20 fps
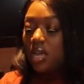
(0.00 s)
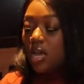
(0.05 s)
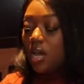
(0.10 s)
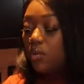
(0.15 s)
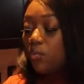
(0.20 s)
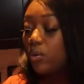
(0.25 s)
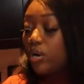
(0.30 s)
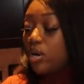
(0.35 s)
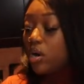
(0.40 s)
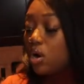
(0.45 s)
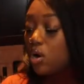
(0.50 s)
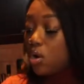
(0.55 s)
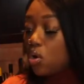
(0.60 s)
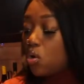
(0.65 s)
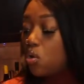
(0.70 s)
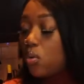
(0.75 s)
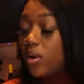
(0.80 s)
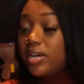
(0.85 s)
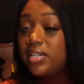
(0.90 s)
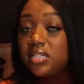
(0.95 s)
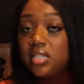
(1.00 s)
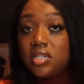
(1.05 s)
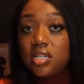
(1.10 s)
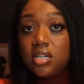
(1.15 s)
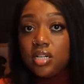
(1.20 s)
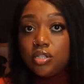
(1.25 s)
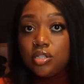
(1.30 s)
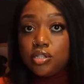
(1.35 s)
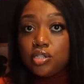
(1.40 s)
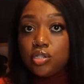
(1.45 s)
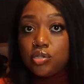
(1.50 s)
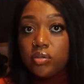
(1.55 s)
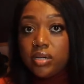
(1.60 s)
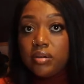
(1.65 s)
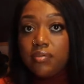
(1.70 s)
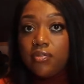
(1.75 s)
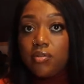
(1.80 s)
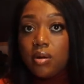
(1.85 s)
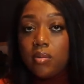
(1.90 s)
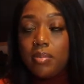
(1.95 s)
And we're going to cook the
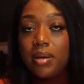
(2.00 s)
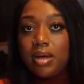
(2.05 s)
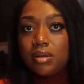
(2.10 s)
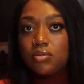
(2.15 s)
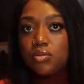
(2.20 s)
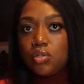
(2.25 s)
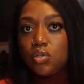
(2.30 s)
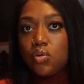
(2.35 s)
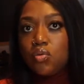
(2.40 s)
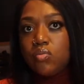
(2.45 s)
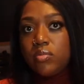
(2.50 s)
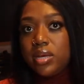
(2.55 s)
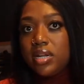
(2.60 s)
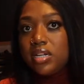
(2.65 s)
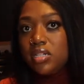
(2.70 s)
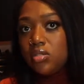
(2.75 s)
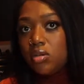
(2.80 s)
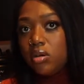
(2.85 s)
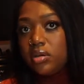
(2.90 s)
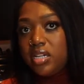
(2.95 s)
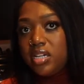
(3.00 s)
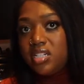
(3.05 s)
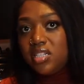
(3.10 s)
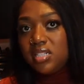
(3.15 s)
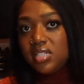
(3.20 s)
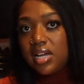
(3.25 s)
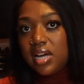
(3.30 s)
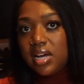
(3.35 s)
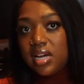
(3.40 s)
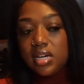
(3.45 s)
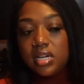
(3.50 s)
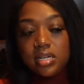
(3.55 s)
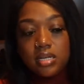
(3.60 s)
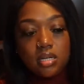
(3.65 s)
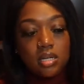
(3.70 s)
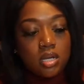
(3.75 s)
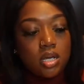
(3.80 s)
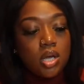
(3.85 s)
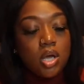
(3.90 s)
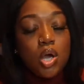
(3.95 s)
shrimp for about 2 minutes on each side.
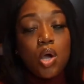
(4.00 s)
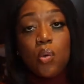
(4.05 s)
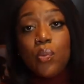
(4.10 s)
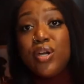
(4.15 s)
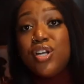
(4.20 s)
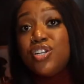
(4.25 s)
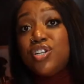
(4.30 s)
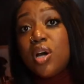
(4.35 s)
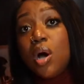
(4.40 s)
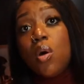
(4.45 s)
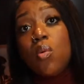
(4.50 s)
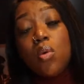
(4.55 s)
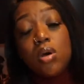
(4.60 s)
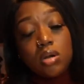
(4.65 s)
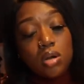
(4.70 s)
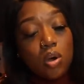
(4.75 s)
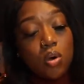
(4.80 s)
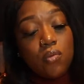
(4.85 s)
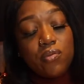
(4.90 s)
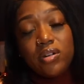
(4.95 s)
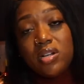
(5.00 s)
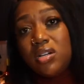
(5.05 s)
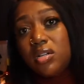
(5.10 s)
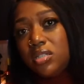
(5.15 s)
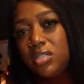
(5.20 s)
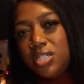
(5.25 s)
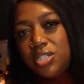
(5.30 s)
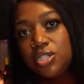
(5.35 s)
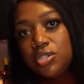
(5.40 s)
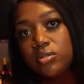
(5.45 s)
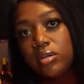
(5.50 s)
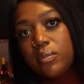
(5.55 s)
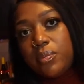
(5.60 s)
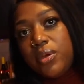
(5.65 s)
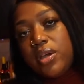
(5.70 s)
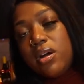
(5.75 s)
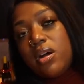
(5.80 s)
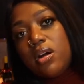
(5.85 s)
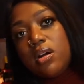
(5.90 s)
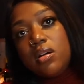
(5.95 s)
We don't want to overcook these shrimp,
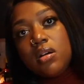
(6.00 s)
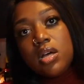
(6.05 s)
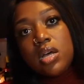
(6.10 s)
y'all.